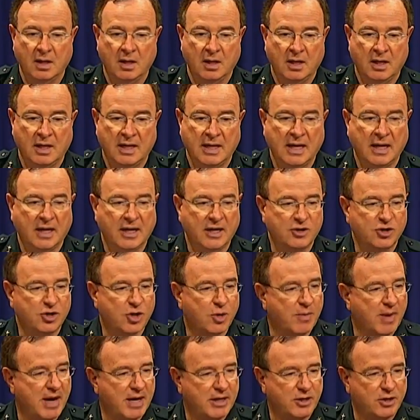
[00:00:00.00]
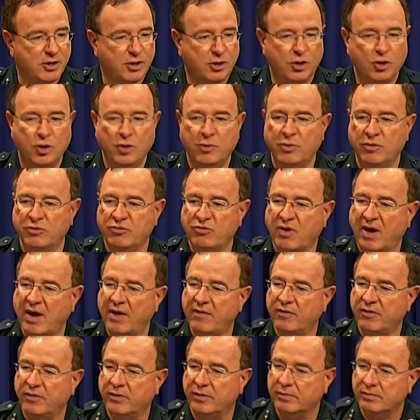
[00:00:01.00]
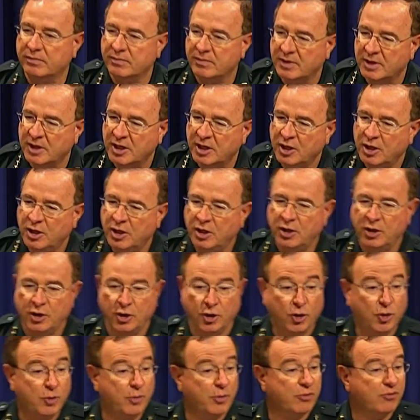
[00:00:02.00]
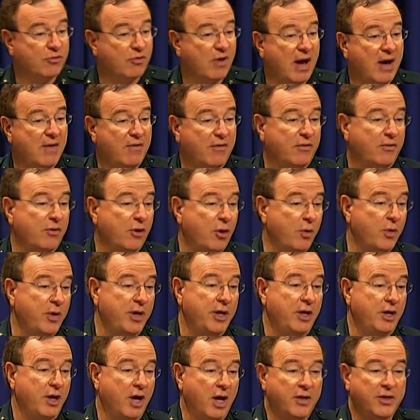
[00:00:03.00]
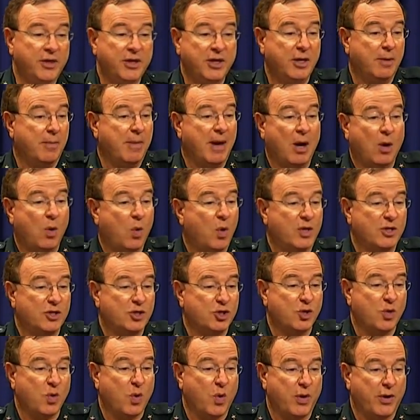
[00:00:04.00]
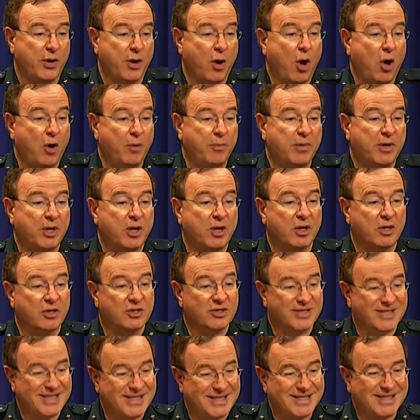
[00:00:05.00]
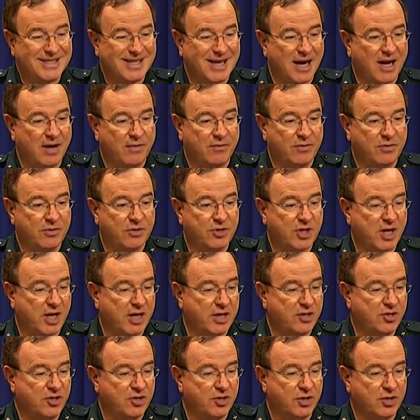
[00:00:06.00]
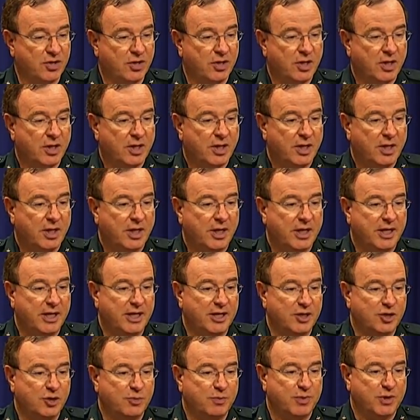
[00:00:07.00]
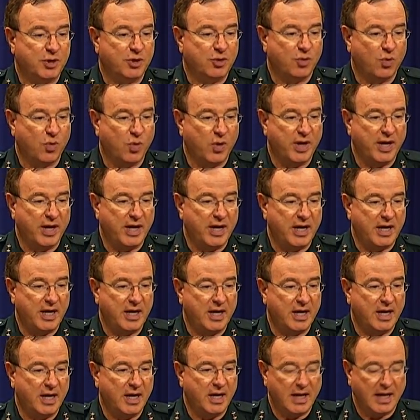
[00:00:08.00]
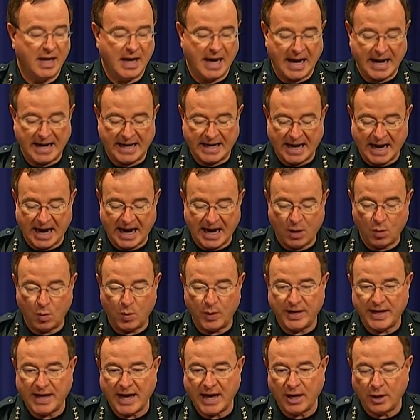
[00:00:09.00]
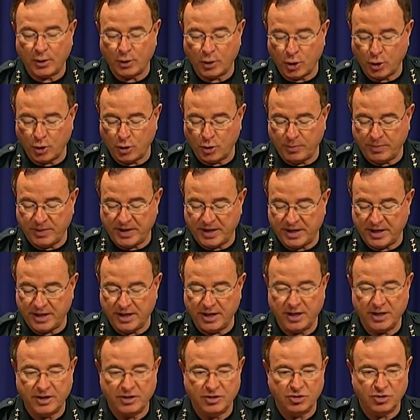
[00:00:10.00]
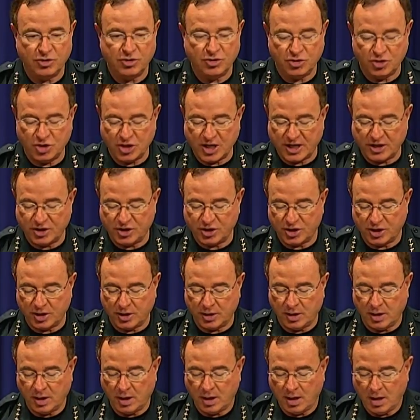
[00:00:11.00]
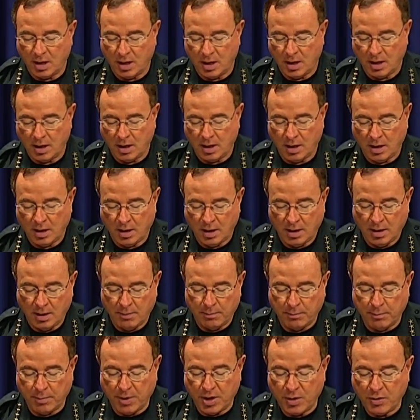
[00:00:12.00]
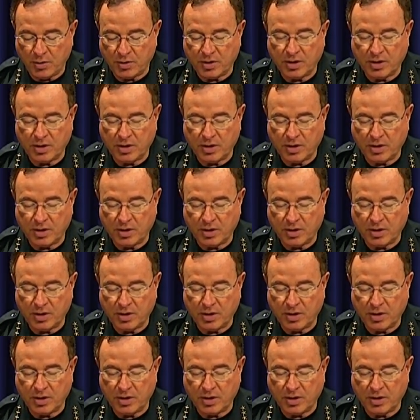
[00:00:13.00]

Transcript: Now let's go back to the Uber driver. The Uber driver, knowing nothing about what's going on, because this conversation is between a guy we now know to be Jason Boak